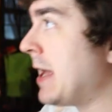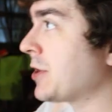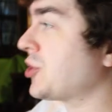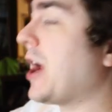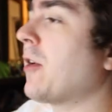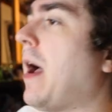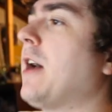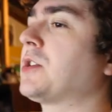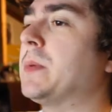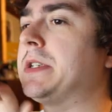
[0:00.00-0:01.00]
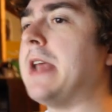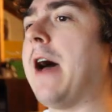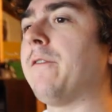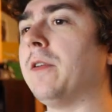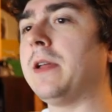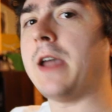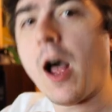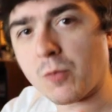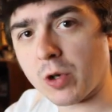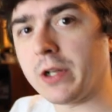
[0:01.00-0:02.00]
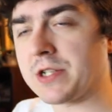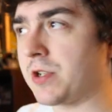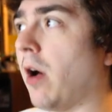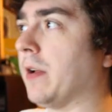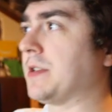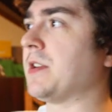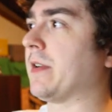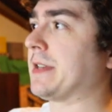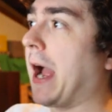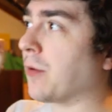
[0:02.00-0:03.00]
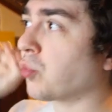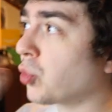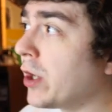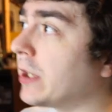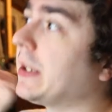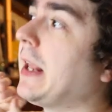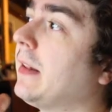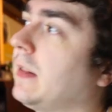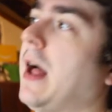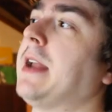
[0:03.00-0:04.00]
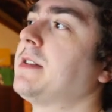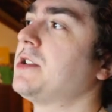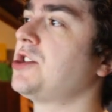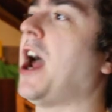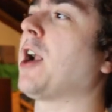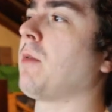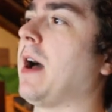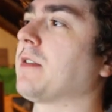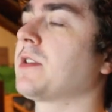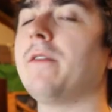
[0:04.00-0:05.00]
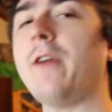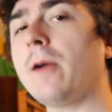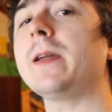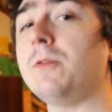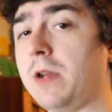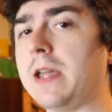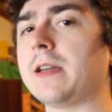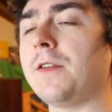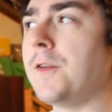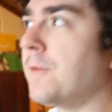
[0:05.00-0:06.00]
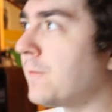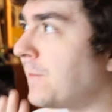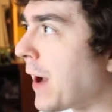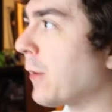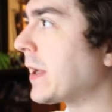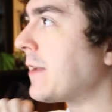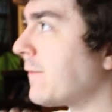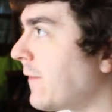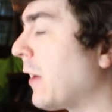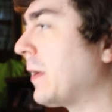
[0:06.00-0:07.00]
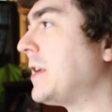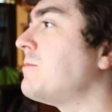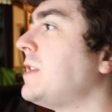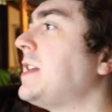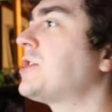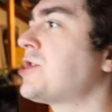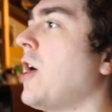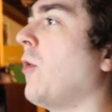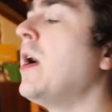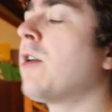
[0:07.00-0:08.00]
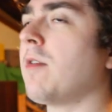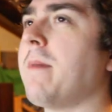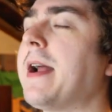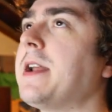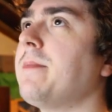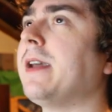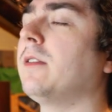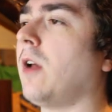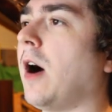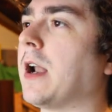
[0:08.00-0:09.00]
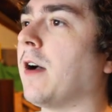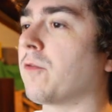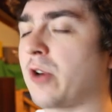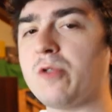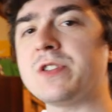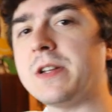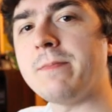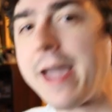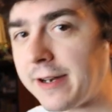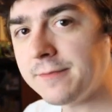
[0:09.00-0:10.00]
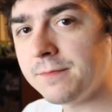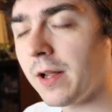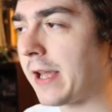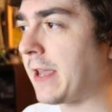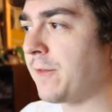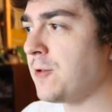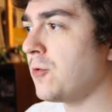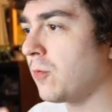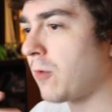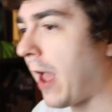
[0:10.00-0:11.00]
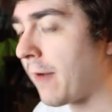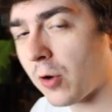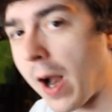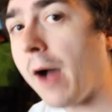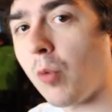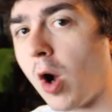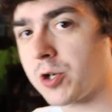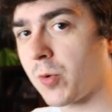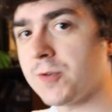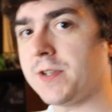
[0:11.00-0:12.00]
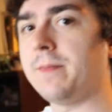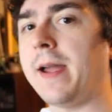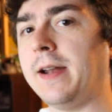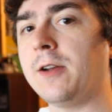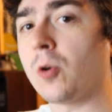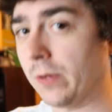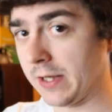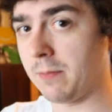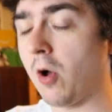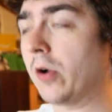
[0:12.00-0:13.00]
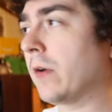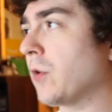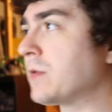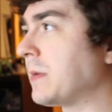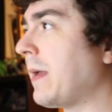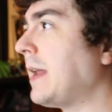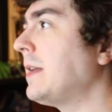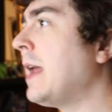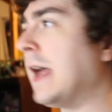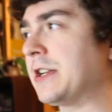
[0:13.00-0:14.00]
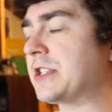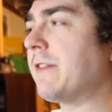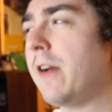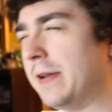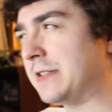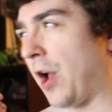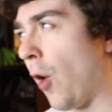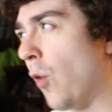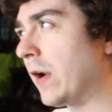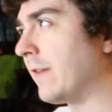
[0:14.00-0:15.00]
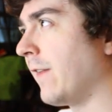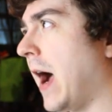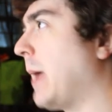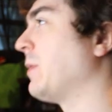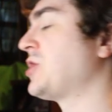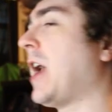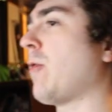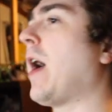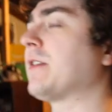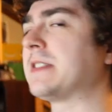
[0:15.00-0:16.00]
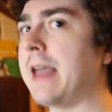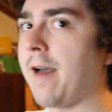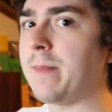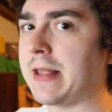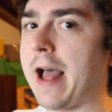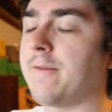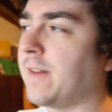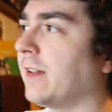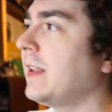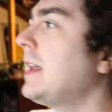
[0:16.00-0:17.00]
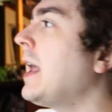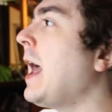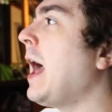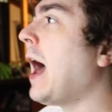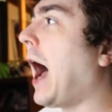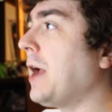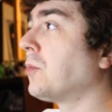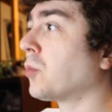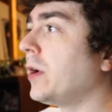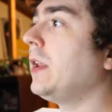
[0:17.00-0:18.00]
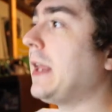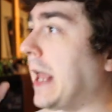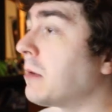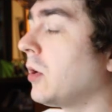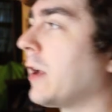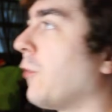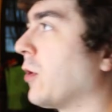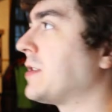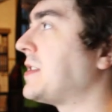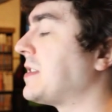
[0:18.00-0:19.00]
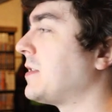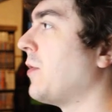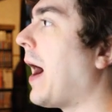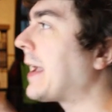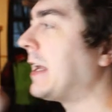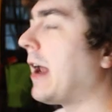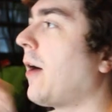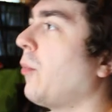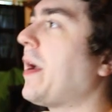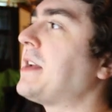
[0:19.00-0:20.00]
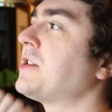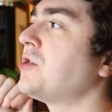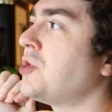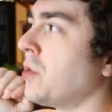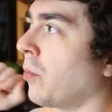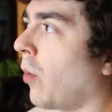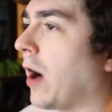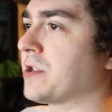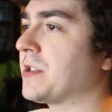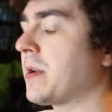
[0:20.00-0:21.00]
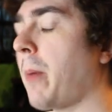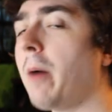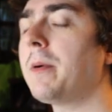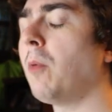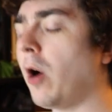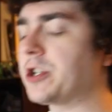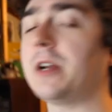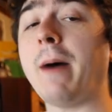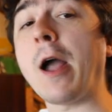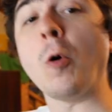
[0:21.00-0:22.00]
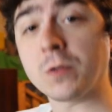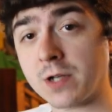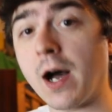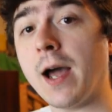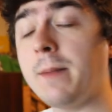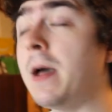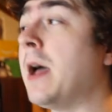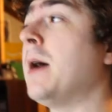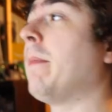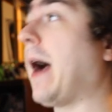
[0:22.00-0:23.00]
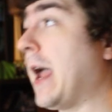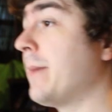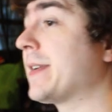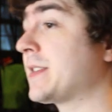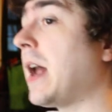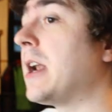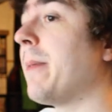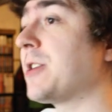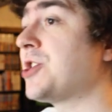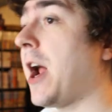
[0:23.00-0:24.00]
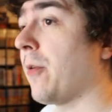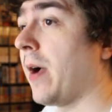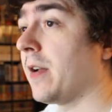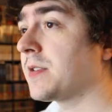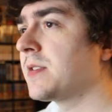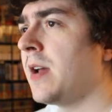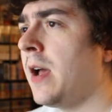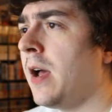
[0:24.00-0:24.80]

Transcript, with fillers: Shadow House was definitely a really solid series. I really liked Shadow House. Very unique. Very, very unique show. Reminded me a lot of Rozen Maiden. Like, if you ever have watched Rozen Maiden or read the manga of Rozen Maiden, just the very tone and vibe of Shadow House gave me that feeling. I really am looking forward to season 2. I cannot wait to watch this. I'll probably watch it in my own time, but I am excited about Shadow House.